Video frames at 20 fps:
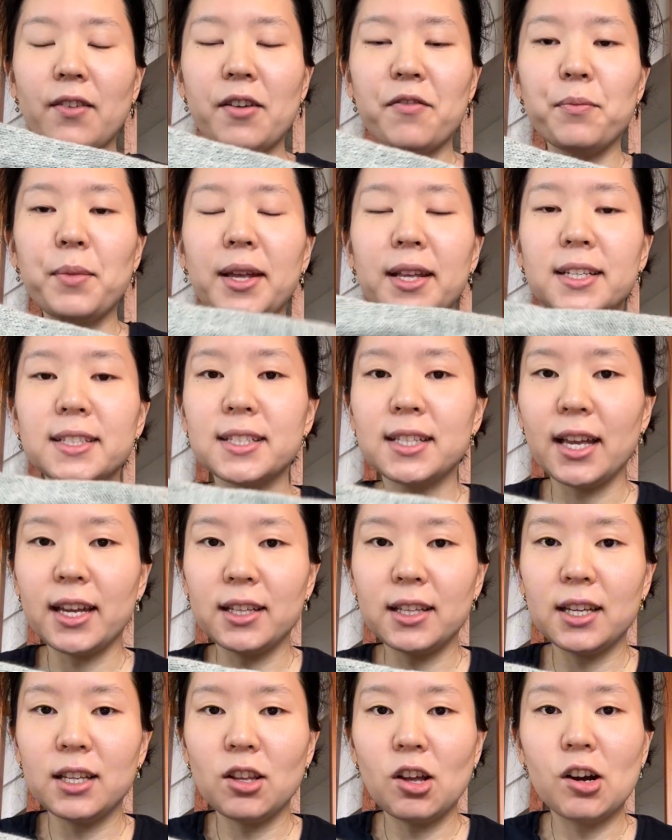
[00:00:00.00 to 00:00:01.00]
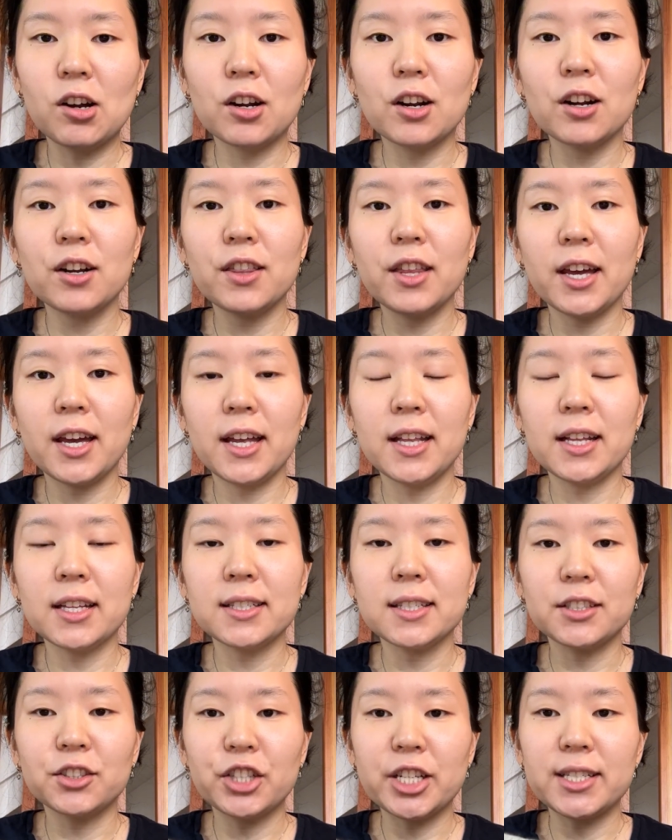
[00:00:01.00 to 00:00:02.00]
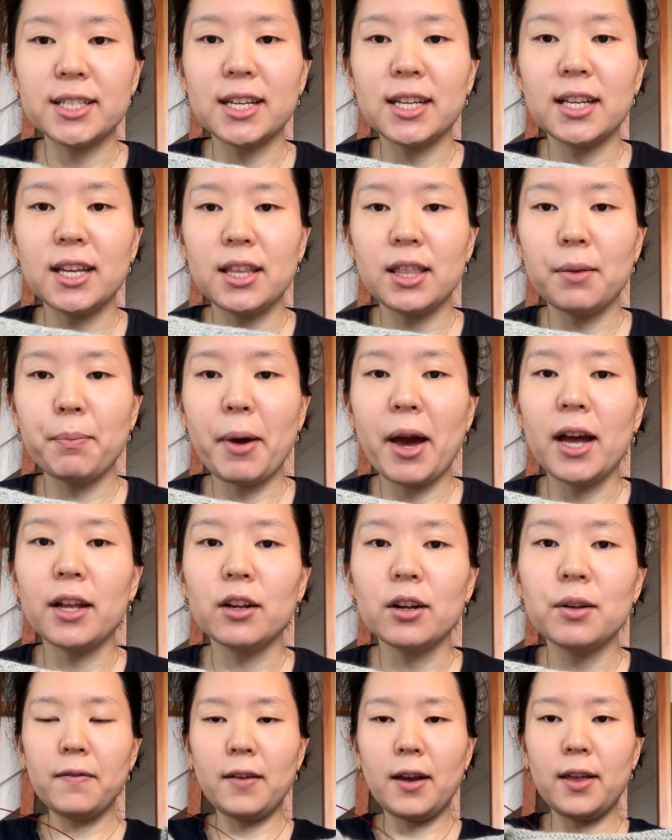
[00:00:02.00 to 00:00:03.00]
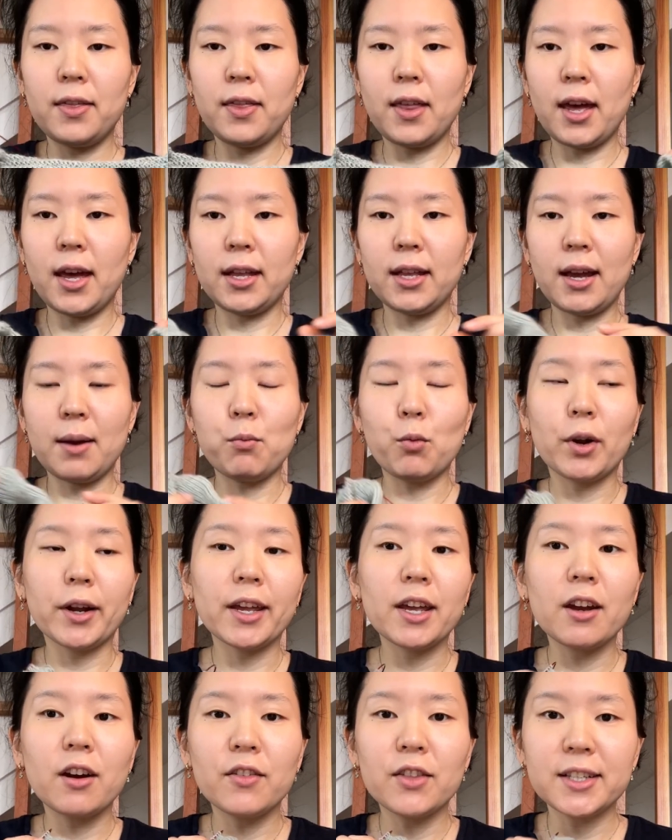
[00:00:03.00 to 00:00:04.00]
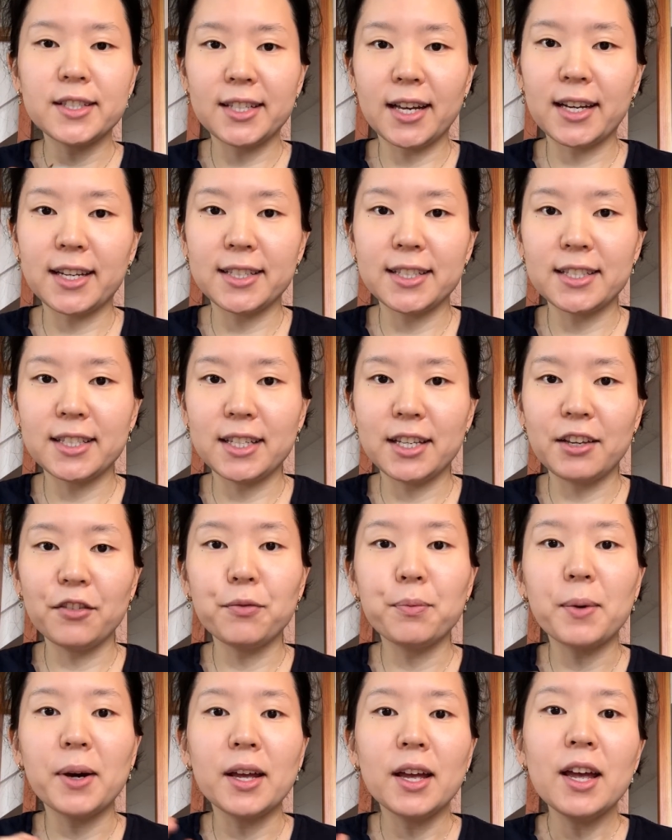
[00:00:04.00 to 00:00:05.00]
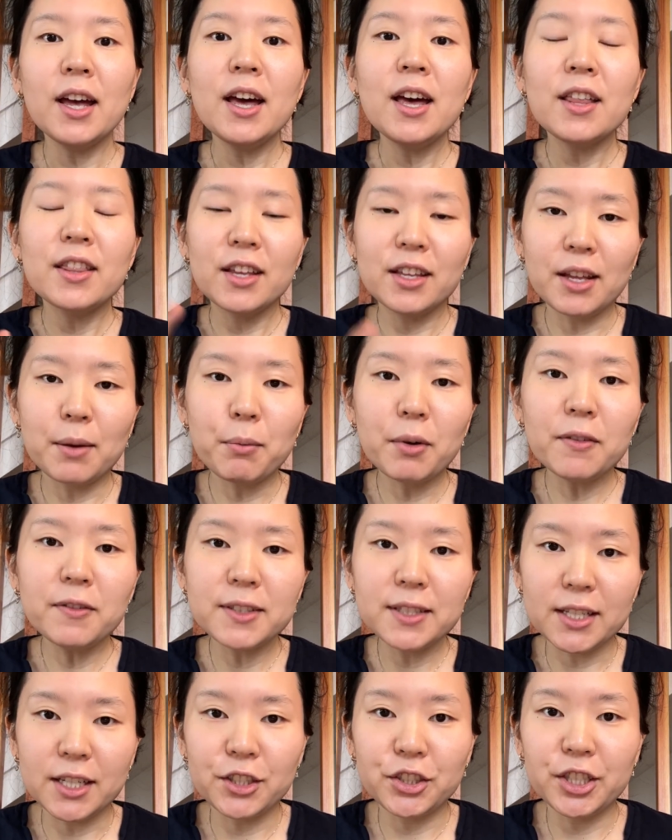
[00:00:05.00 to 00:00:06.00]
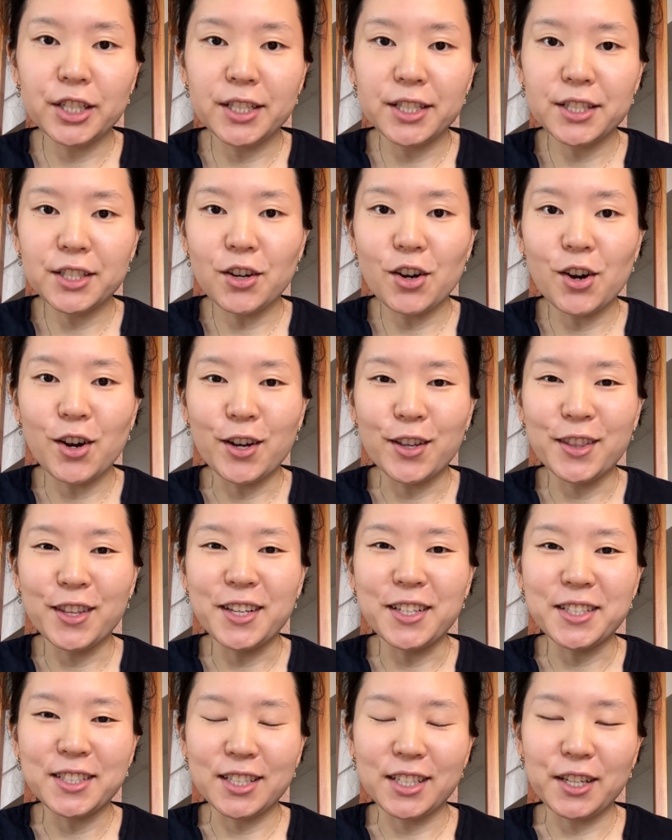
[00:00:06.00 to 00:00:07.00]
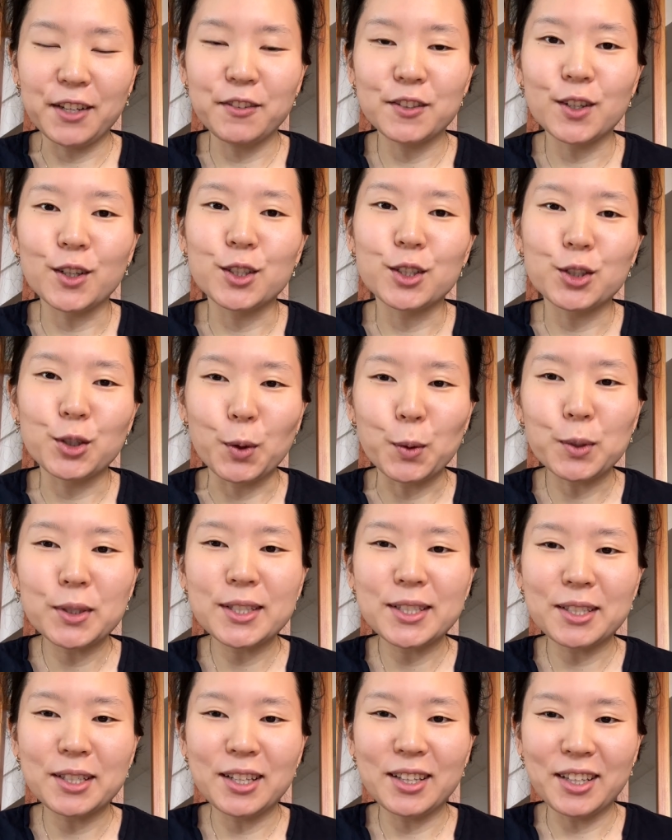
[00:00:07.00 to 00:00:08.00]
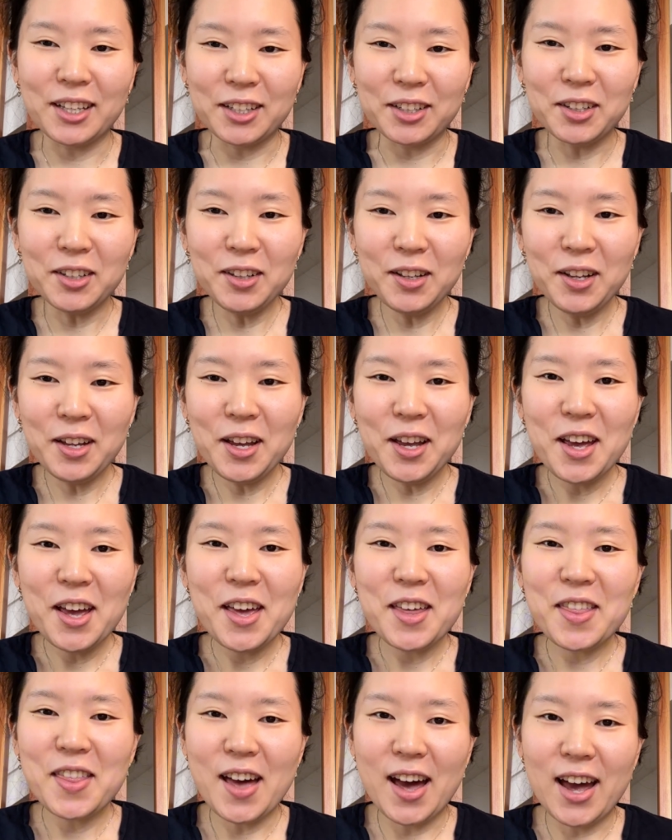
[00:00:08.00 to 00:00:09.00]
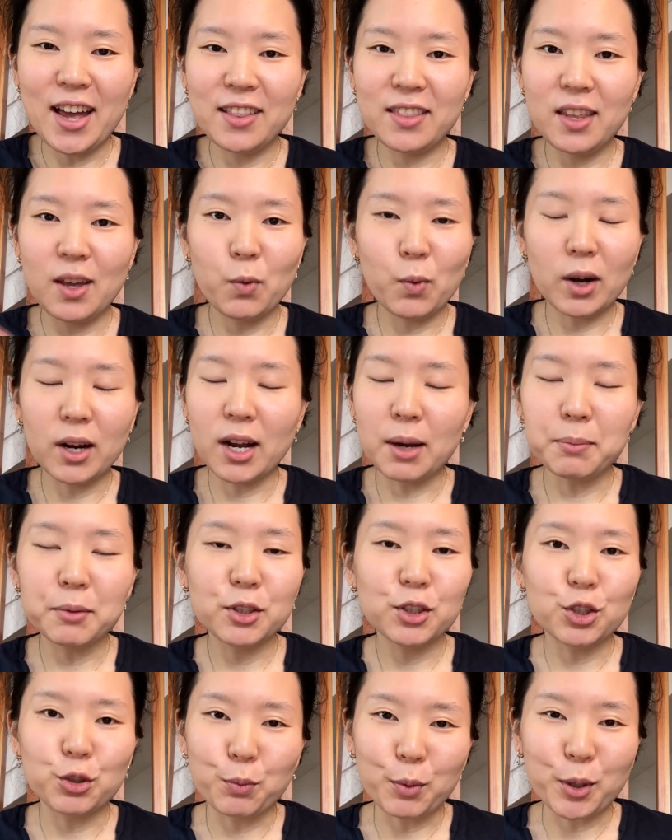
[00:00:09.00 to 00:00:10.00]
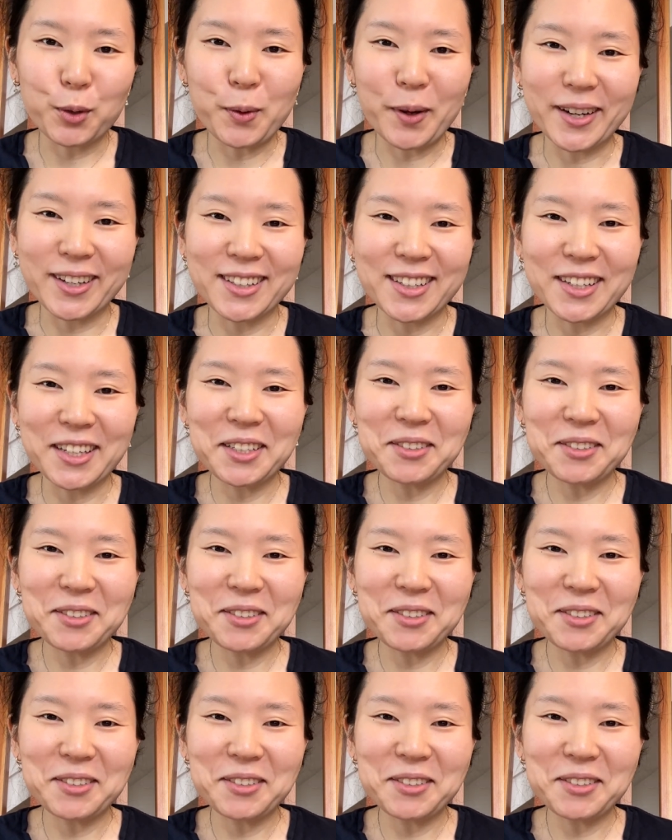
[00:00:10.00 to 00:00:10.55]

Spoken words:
I've made it slightly longer than suggested in the pattern, and then I'm working on the second sleeve, but the number of stitches on these sleeves are so little that they work up super quickly.